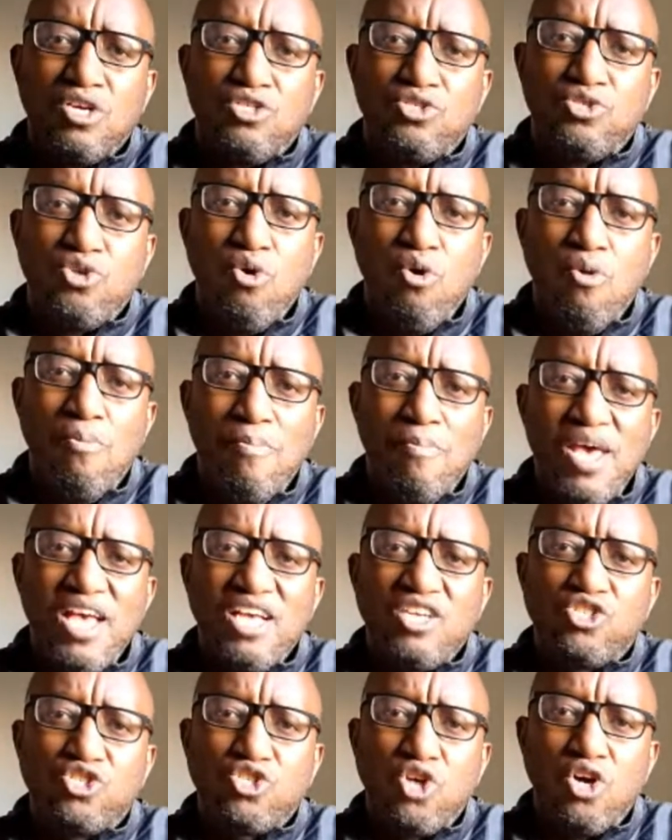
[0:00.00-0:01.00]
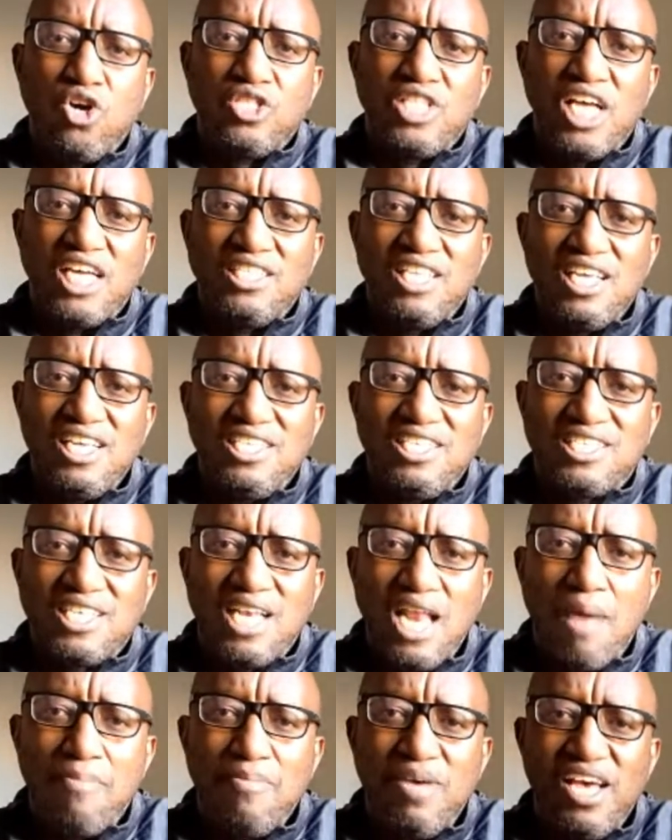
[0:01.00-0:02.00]
to make sure that the
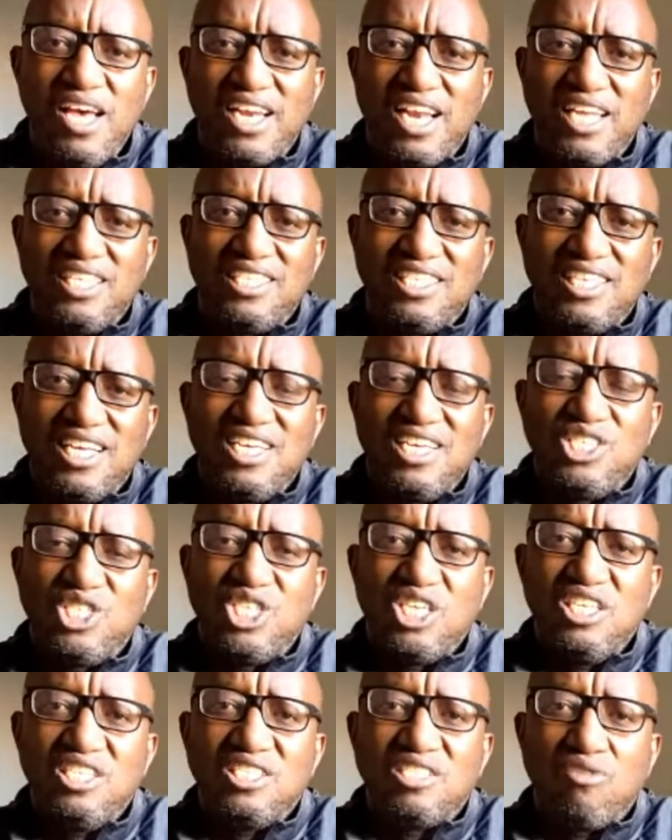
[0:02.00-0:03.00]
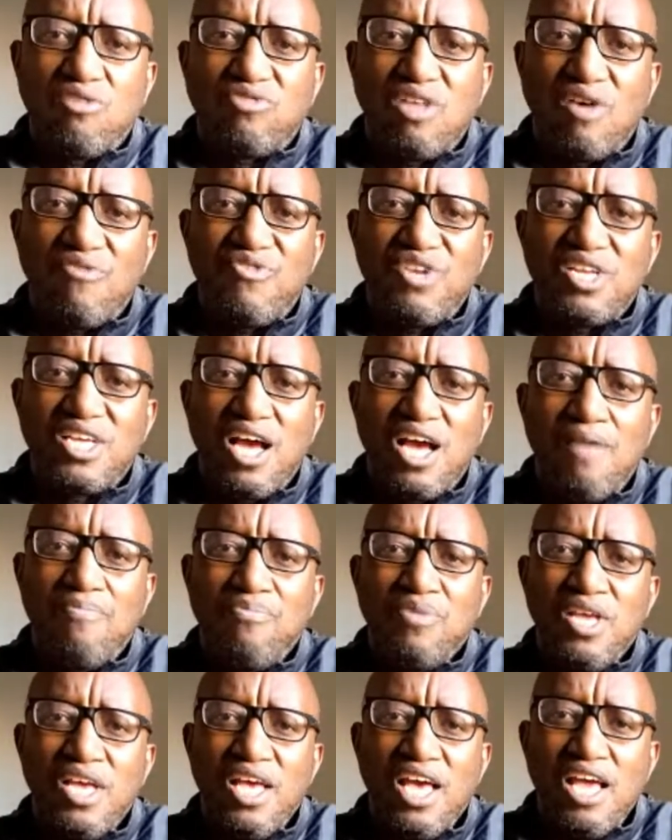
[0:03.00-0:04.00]
Islam eradication in South Africa
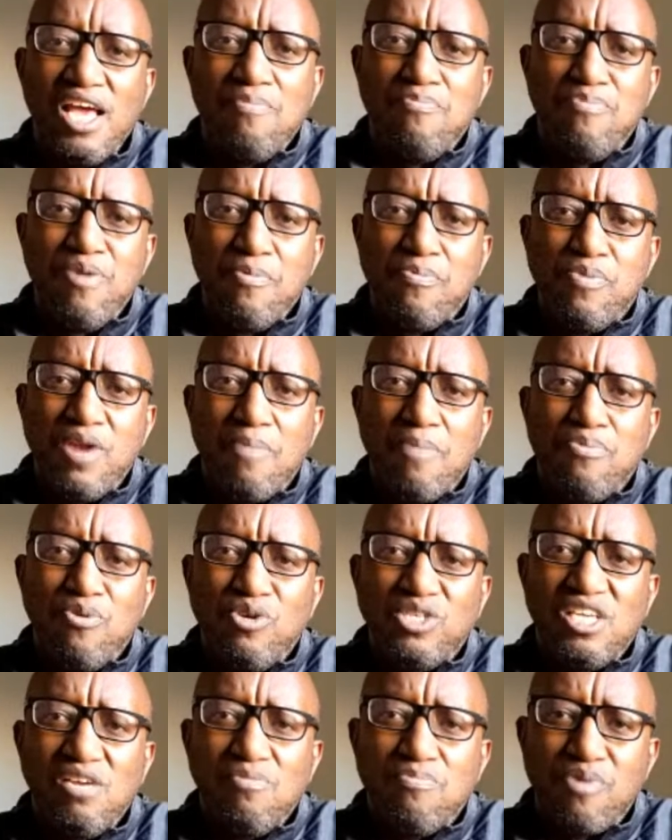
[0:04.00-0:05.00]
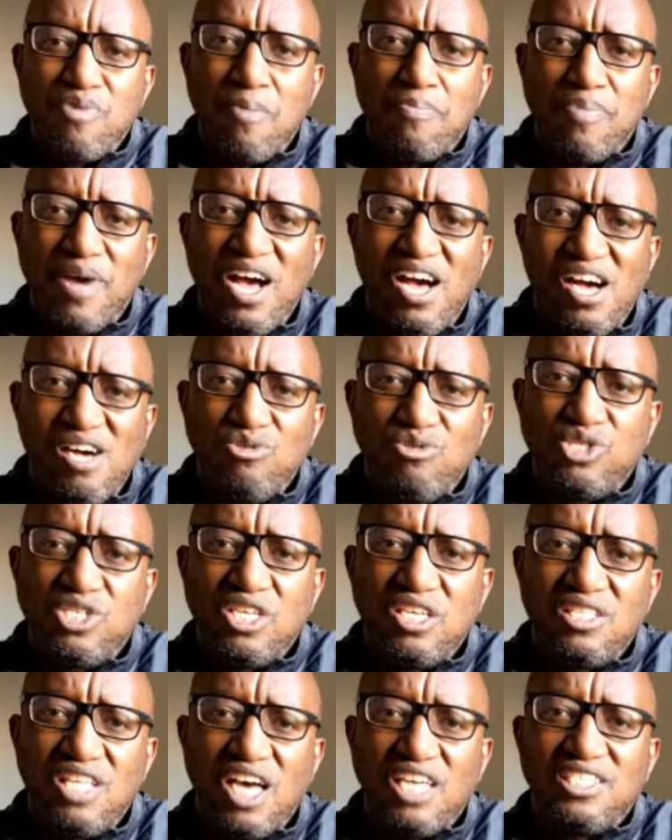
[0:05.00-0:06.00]
and people are put in proper
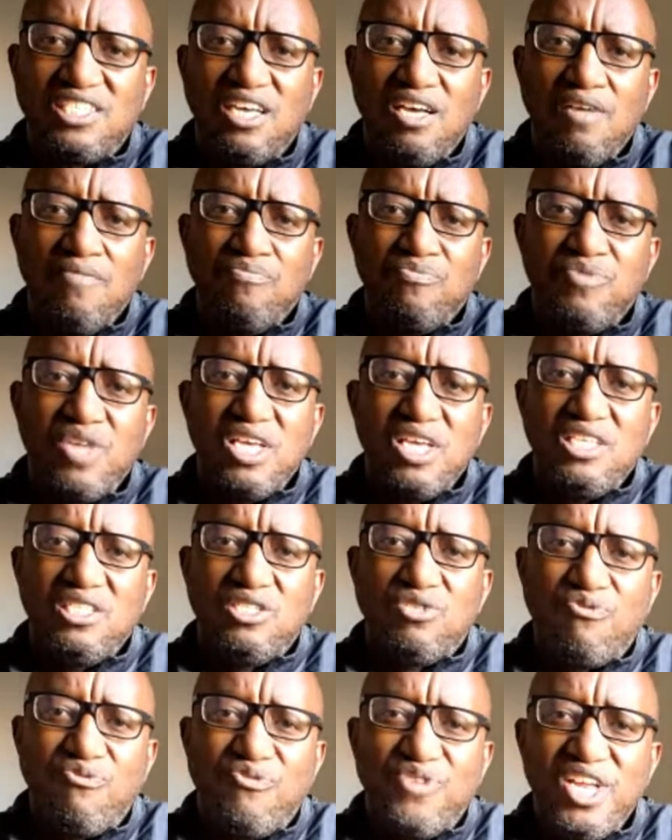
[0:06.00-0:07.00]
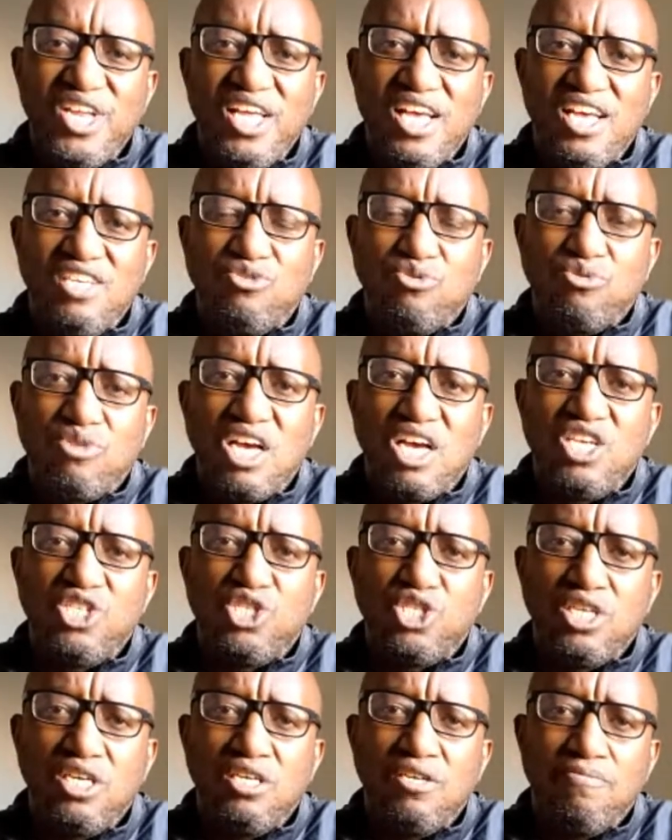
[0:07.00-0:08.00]
housing, that there is free
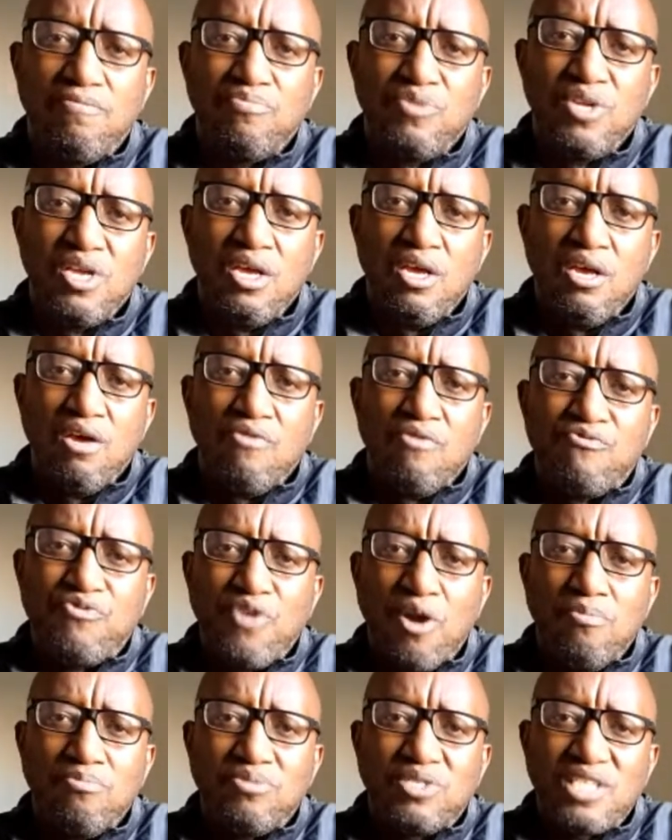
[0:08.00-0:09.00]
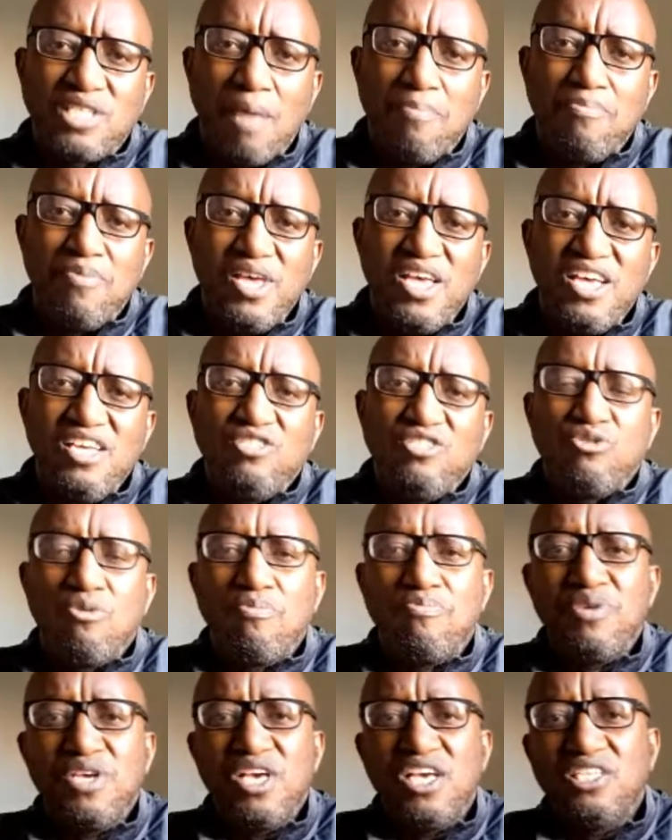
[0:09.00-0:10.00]
education from sub A
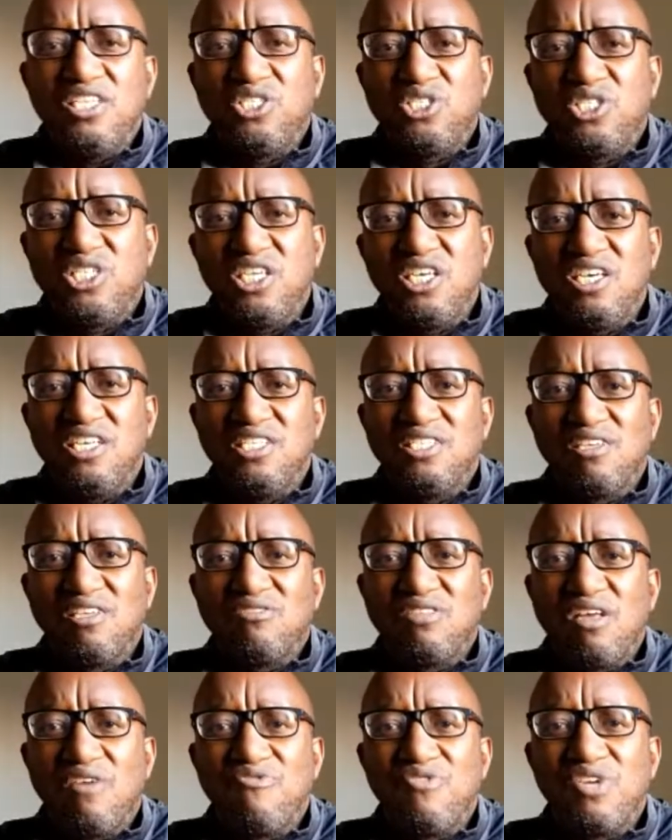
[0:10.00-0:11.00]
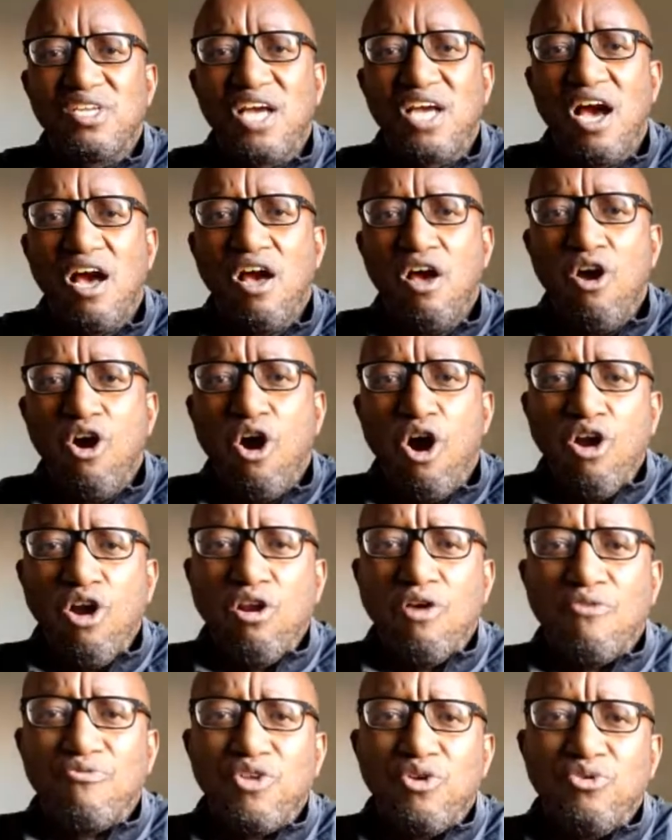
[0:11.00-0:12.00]
to PhD in South Africa.
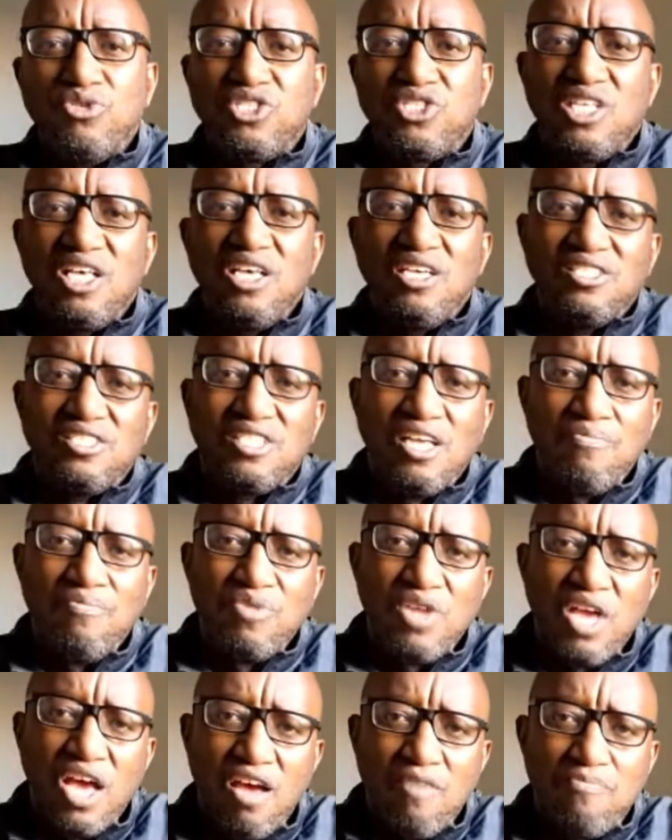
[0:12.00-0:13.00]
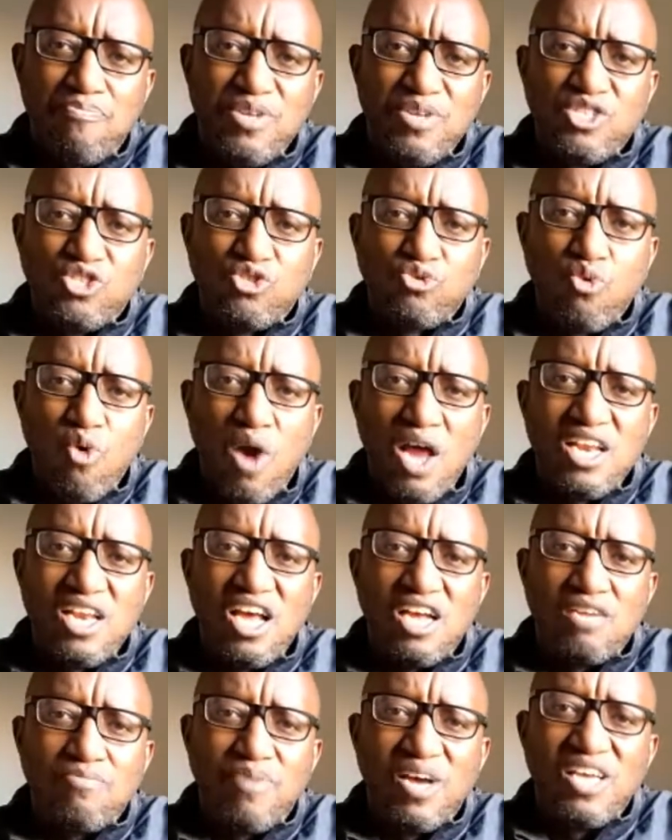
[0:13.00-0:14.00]
All of those things have been
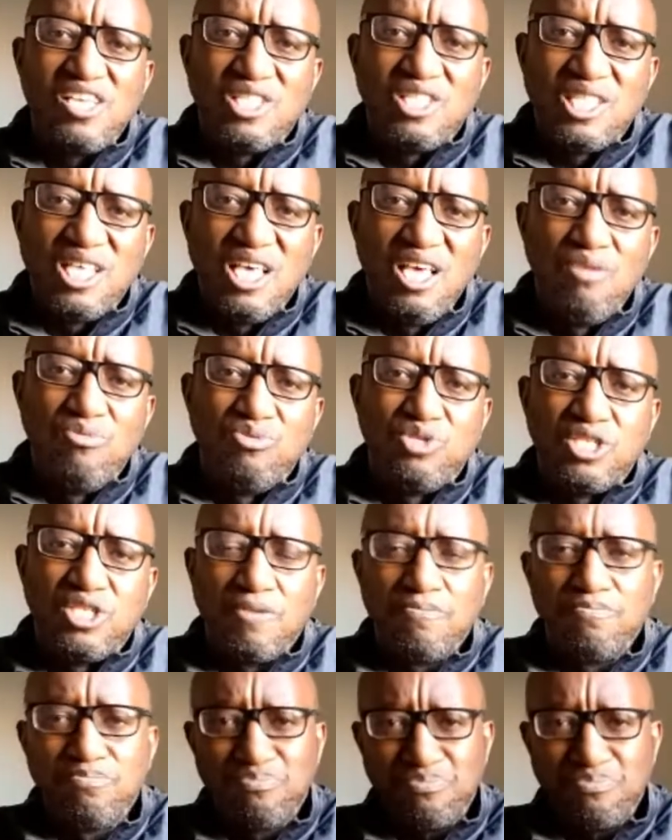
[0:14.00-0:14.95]
squandered by thieves